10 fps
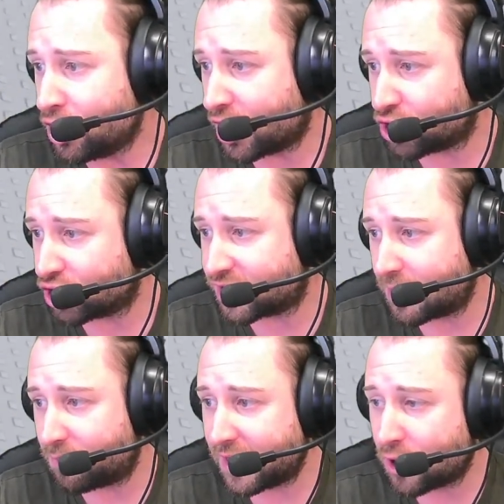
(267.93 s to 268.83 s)
you can just
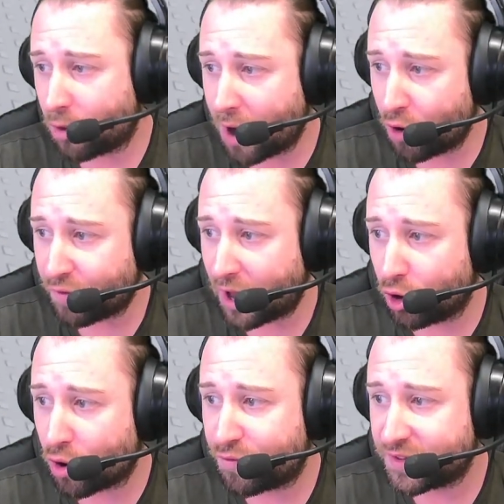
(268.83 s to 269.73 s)
simply come over,
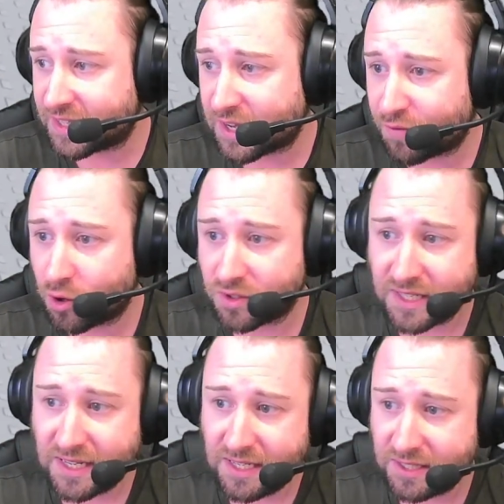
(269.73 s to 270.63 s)
look for the
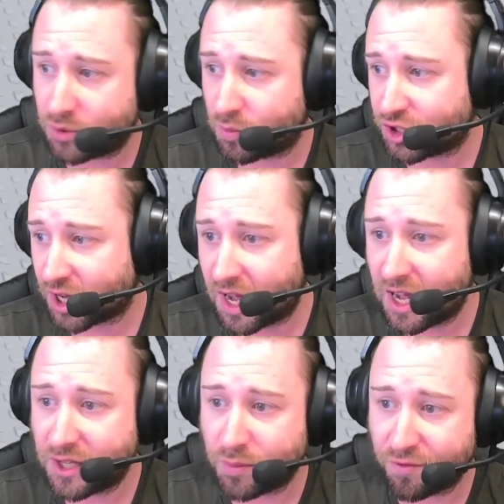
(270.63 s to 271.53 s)
difficulties which are hard.